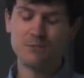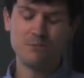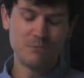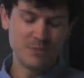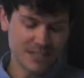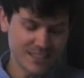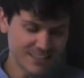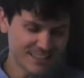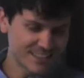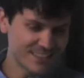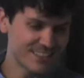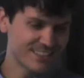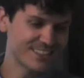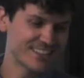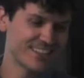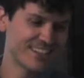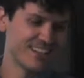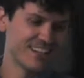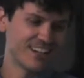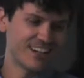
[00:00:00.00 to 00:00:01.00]
means
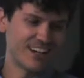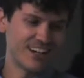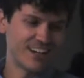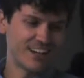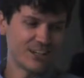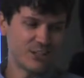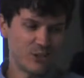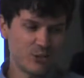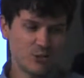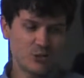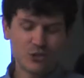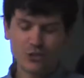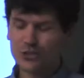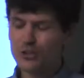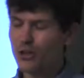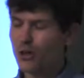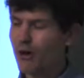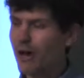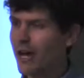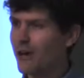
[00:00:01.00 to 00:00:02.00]
you should
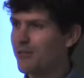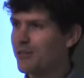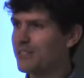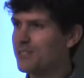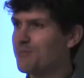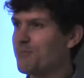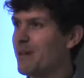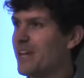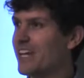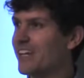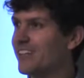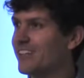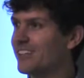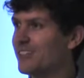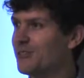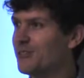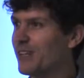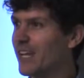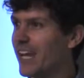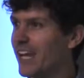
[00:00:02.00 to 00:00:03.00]
know how it's made.
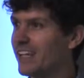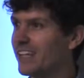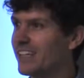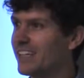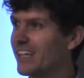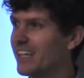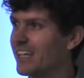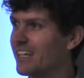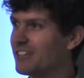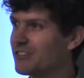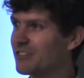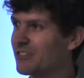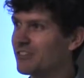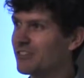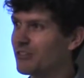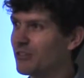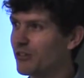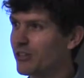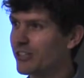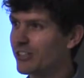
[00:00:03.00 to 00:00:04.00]
You can't engage
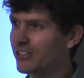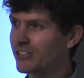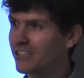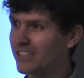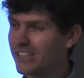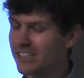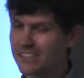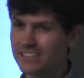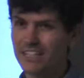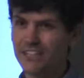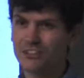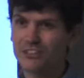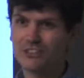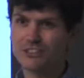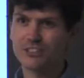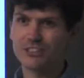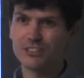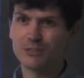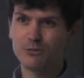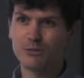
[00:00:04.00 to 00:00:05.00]
critically,
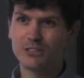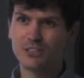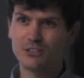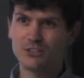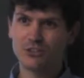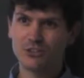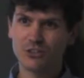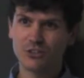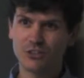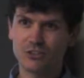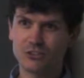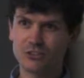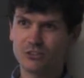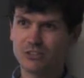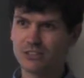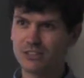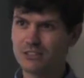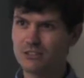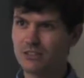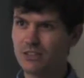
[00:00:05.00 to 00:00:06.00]
intelligently with digital culture
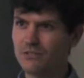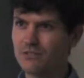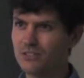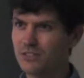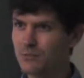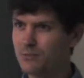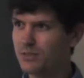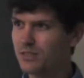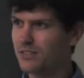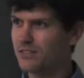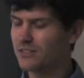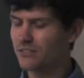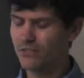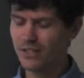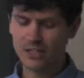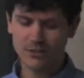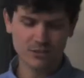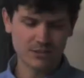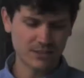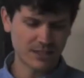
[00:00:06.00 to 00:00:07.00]
unless you have some sense of
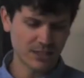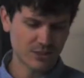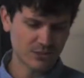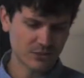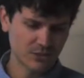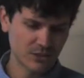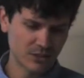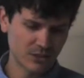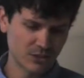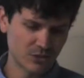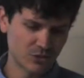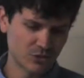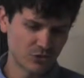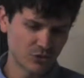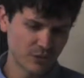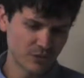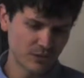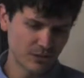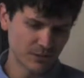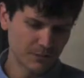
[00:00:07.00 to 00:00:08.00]
how it's actually
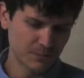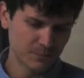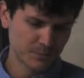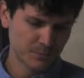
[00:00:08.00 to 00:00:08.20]
constructed.